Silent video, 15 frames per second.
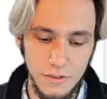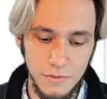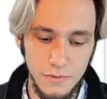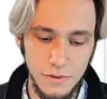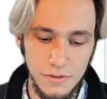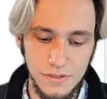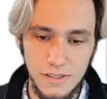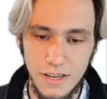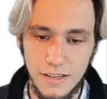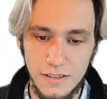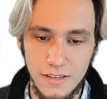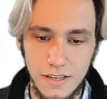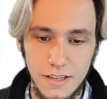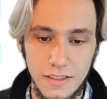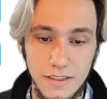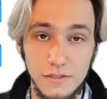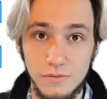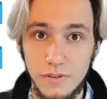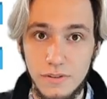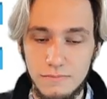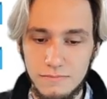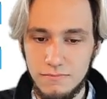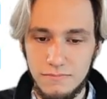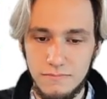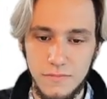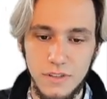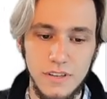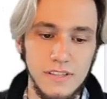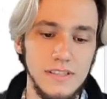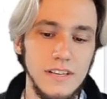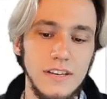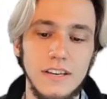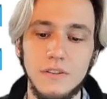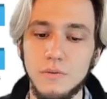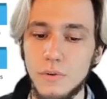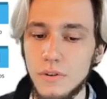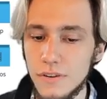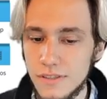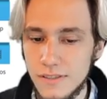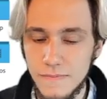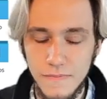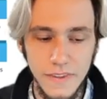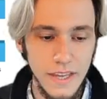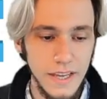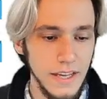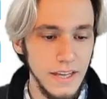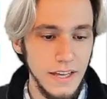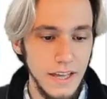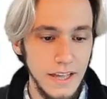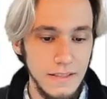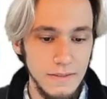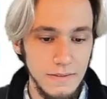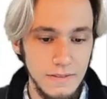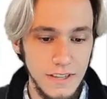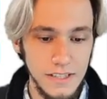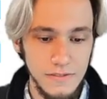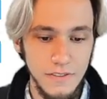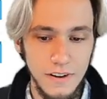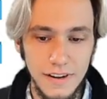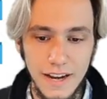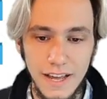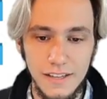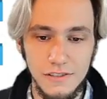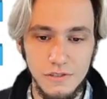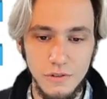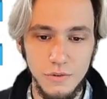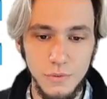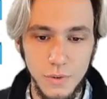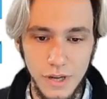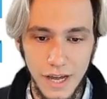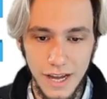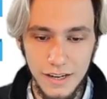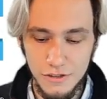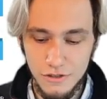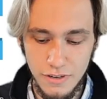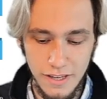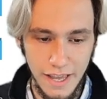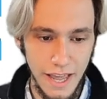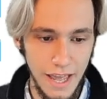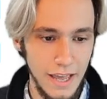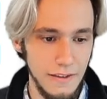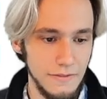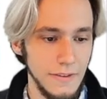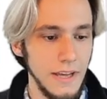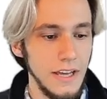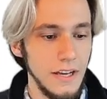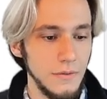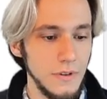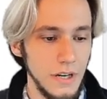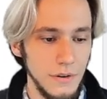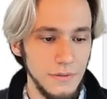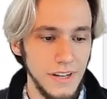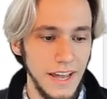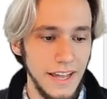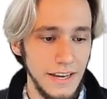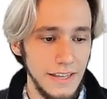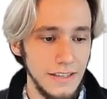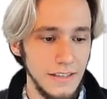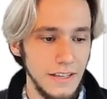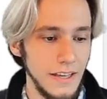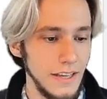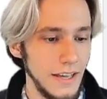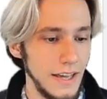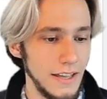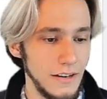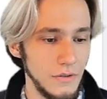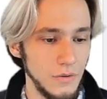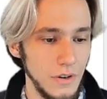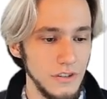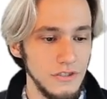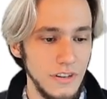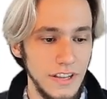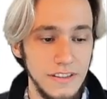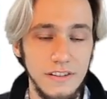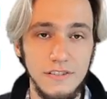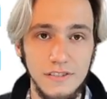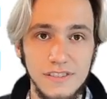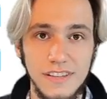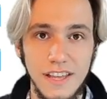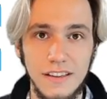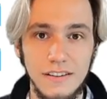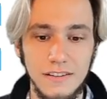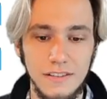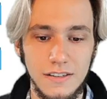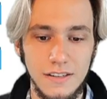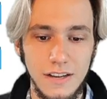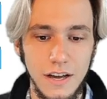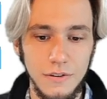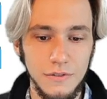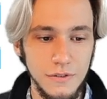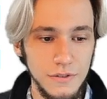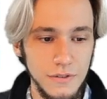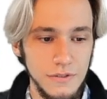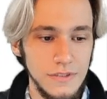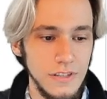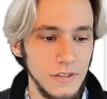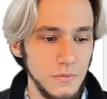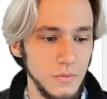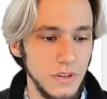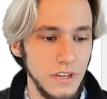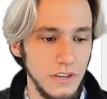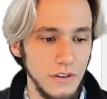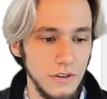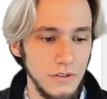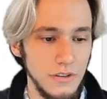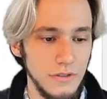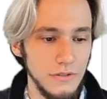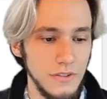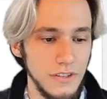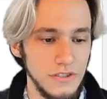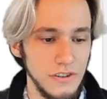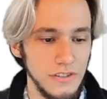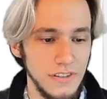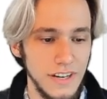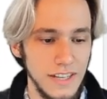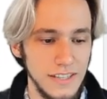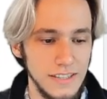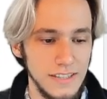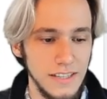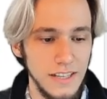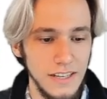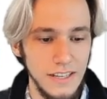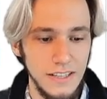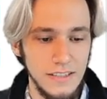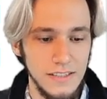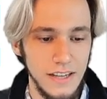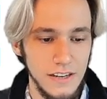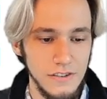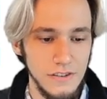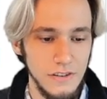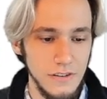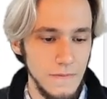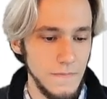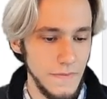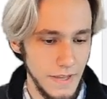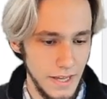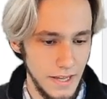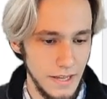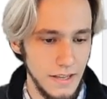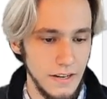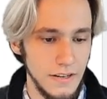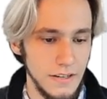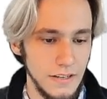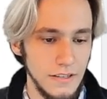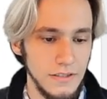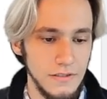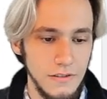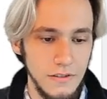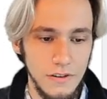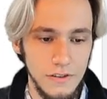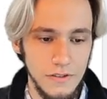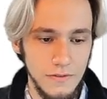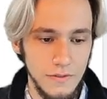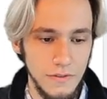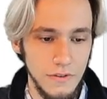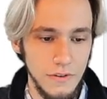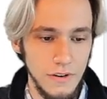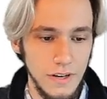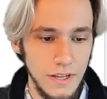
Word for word: works, like this one. You can see it works. And that's very nice. So we actually have window tiling and to actually understand how to use it, we can go into the shortcuts section and search for